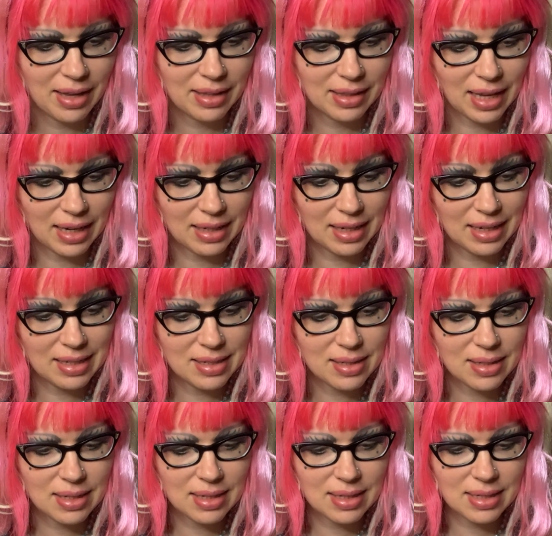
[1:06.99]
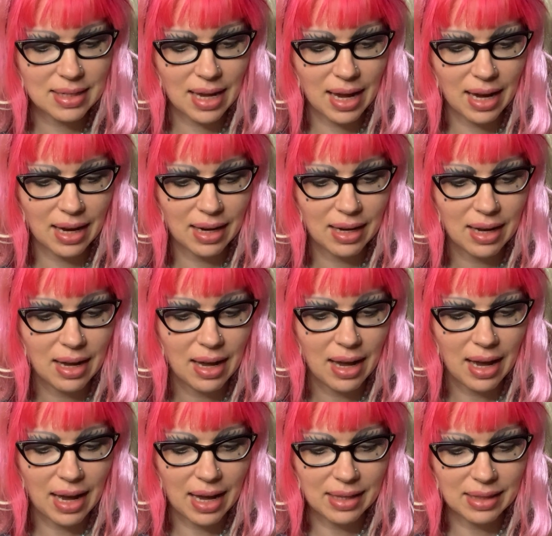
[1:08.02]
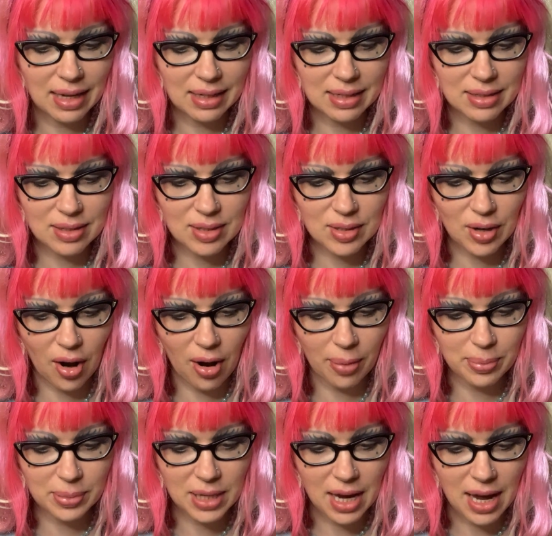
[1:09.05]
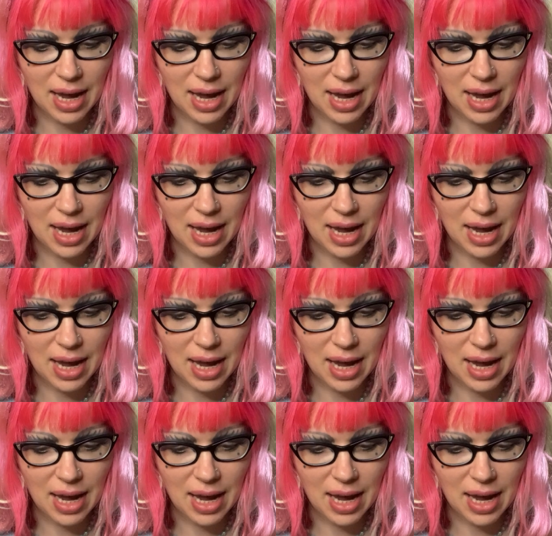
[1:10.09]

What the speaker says: That is to say, and then it stopped,